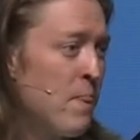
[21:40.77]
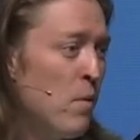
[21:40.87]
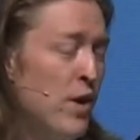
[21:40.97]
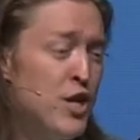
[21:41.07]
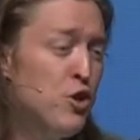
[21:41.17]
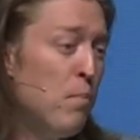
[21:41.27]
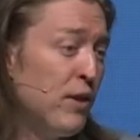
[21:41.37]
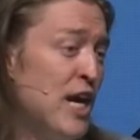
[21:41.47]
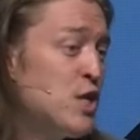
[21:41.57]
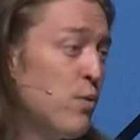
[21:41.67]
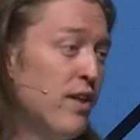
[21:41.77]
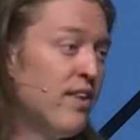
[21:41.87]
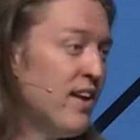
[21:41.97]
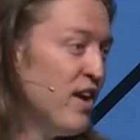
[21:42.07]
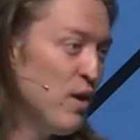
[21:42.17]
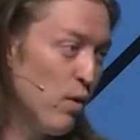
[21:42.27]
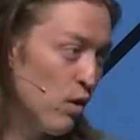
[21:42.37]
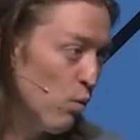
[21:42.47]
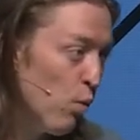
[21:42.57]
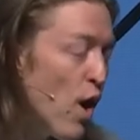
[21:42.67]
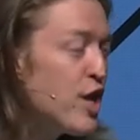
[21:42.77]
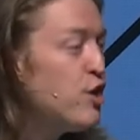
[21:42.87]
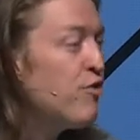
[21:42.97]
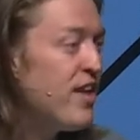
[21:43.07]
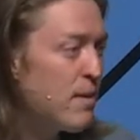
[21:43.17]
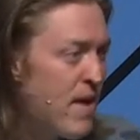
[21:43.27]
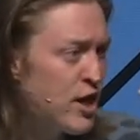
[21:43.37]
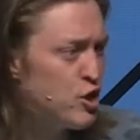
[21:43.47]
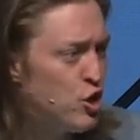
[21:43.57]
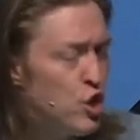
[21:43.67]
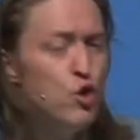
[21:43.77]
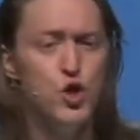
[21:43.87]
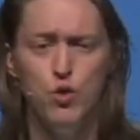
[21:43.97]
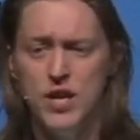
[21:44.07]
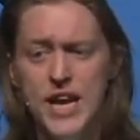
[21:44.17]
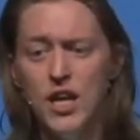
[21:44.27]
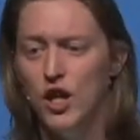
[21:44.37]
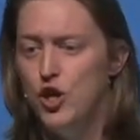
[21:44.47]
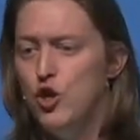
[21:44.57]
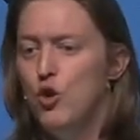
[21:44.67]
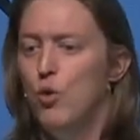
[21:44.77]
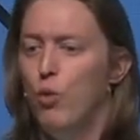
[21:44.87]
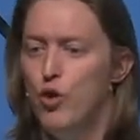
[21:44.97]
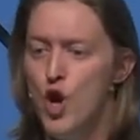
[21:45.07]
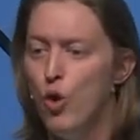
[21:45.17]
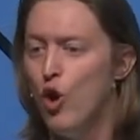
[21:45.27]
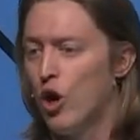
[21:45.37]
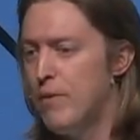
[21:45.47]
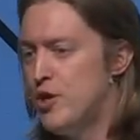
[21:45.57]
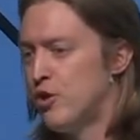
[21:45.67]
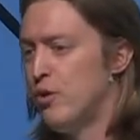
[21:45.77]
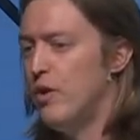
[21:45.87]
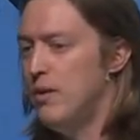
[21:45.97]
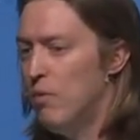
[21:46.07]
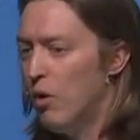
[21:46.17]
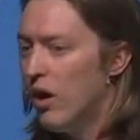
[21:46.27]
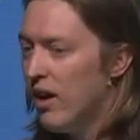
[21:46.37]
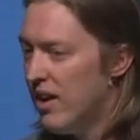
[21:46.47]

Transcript: We get to a place with, where what you think makes you uniquely you will no longer be true anymore.